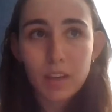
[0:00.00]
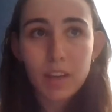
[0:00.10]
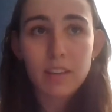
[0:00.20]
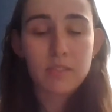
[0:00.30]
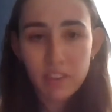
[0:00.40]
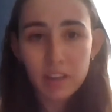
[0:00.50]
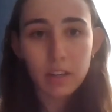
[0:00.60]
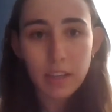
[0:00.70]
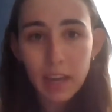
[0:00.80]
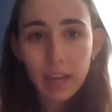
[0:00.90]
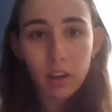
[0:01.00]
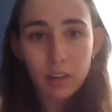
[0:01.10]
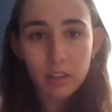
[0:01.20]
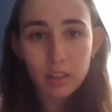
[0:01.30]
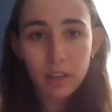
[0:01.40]
very
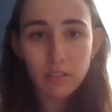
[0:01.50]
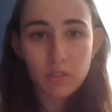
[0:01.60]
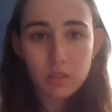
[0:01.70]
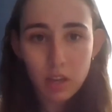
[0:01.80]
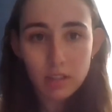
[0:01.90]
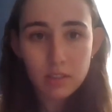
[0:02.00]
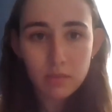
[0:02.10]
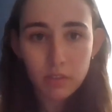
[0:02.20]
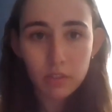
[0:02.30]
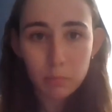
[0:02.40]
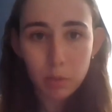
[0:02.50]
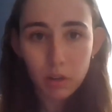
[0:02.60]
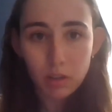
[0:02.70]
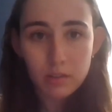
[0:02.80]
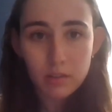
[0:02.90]
chaotic and there's lots of different
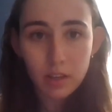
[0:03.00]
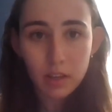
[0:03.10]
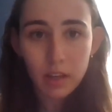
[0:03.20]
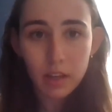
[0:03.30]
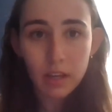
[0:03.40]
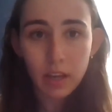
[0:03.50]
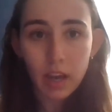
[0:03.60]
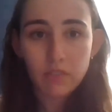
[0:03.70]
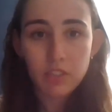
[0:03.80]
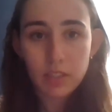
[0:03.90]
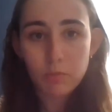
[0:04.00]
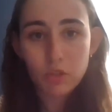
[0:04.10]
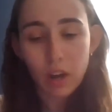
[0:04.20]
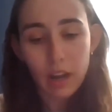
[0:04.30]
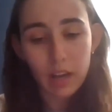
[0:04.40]
parts, and I have to keep
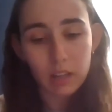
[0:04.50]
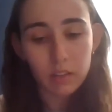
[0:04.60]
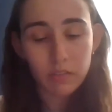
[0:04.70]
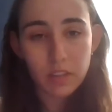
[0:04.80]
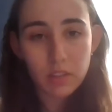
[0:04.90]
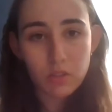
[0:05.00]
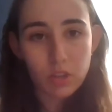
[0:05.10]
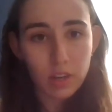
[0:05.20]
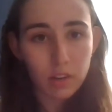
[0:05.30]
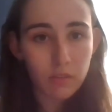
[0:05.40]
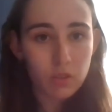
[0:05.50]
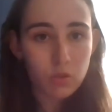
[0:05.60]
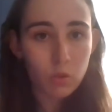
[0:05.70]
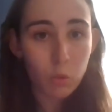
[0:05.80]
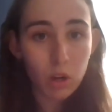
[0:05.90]
track of each
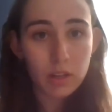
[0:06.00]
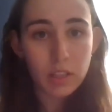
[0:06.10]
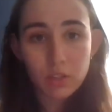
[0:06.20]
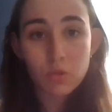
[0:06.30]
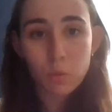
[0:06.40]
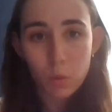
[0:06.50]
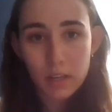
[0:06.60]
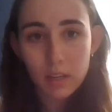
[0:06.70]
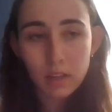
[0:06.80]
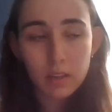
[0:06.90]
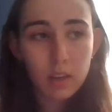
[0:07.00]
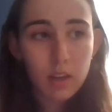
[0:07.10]
individual one each week.